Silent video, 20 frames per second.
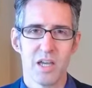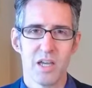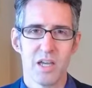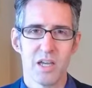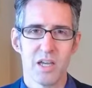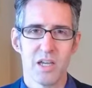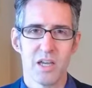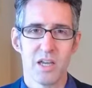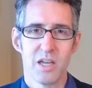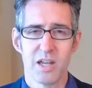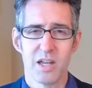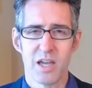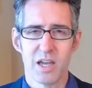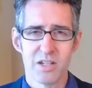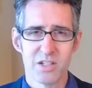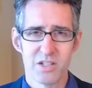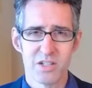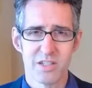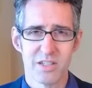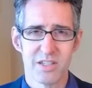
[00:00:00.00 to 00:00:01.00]
And
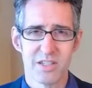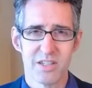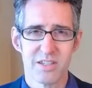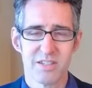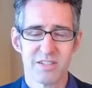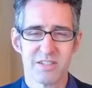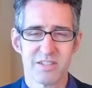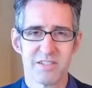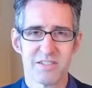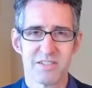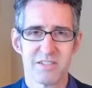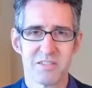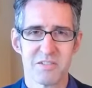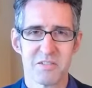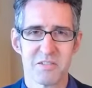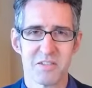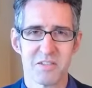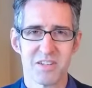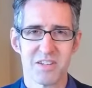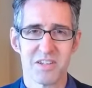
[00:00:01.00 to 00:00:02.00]
actually,
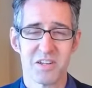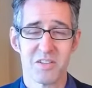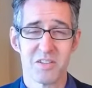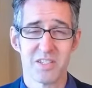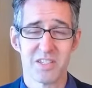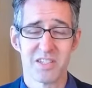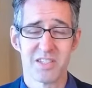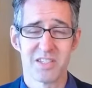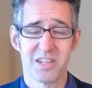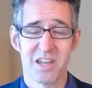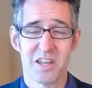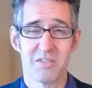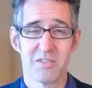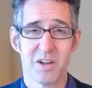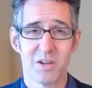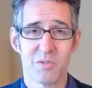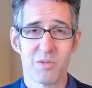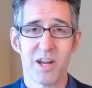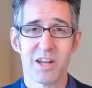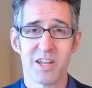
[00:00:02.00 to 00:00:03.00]
you know, this is kind of
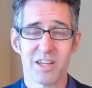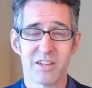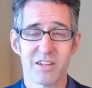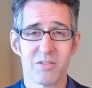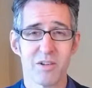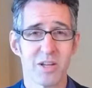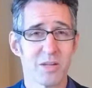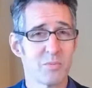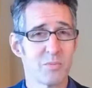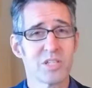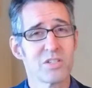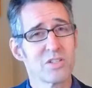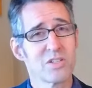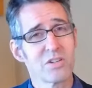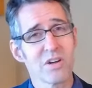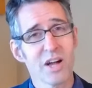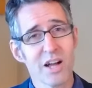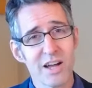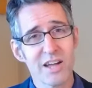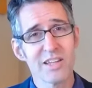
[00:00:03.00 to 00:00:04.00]
ironic, right? Because you're a
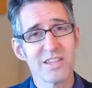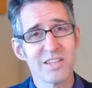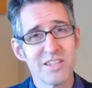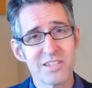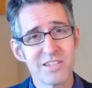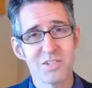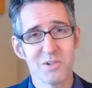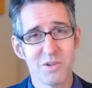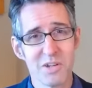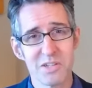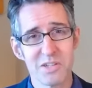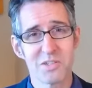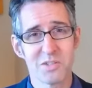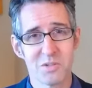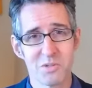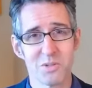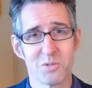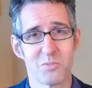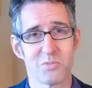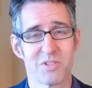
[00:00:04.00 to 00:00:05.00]
highly trained
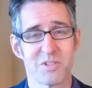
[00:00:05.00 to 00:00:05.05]
group.